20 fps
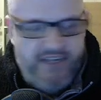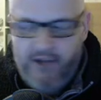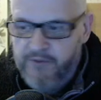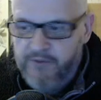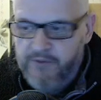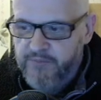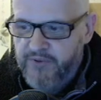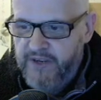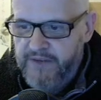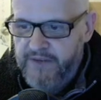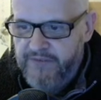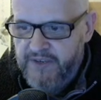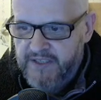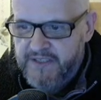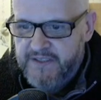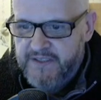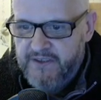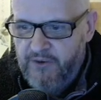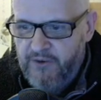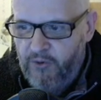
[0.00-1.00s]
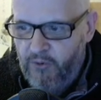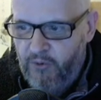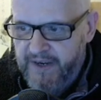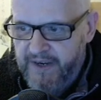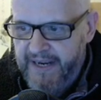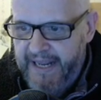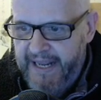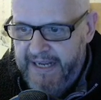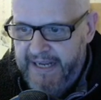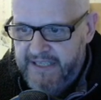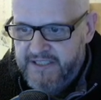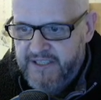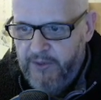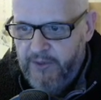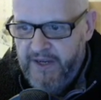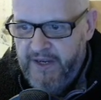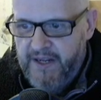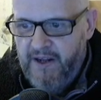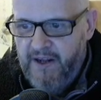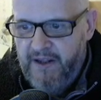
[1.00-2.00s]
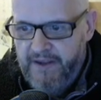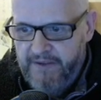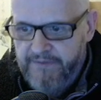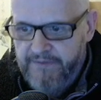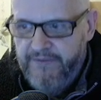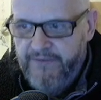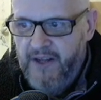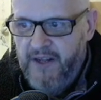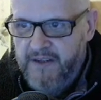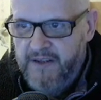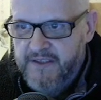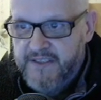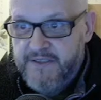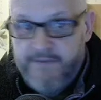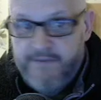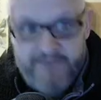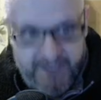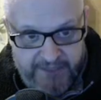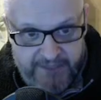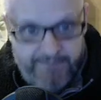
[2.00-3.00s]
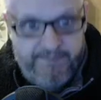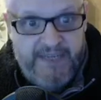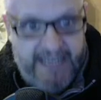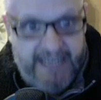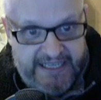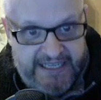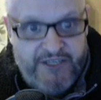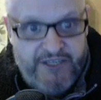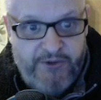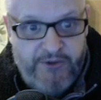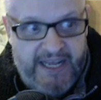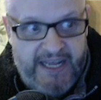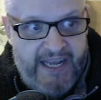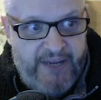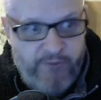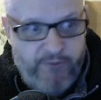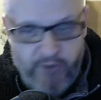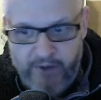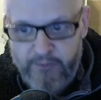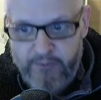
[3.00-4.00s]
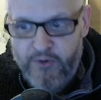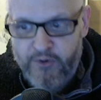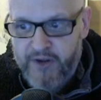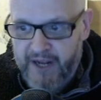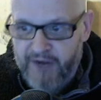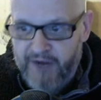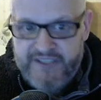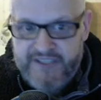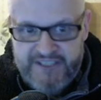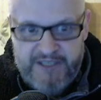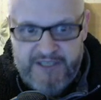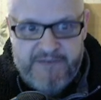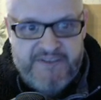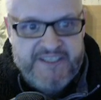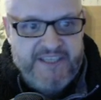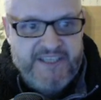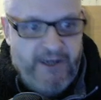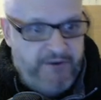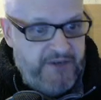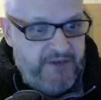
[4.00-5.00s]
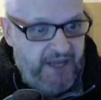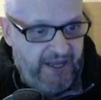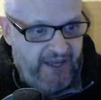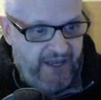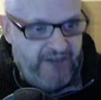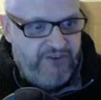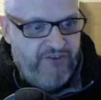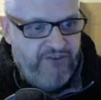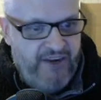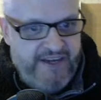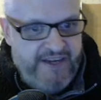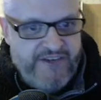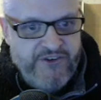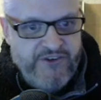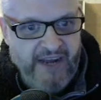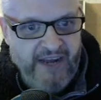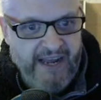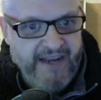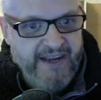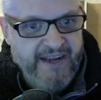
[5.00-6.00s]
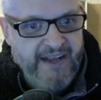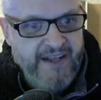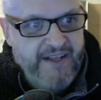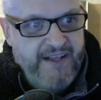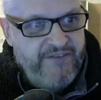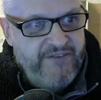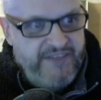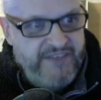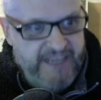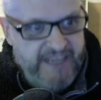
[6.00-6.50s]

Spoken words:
no previous or next, so we can't advance. So, but that's okay. We will go to Silverstone, a great track for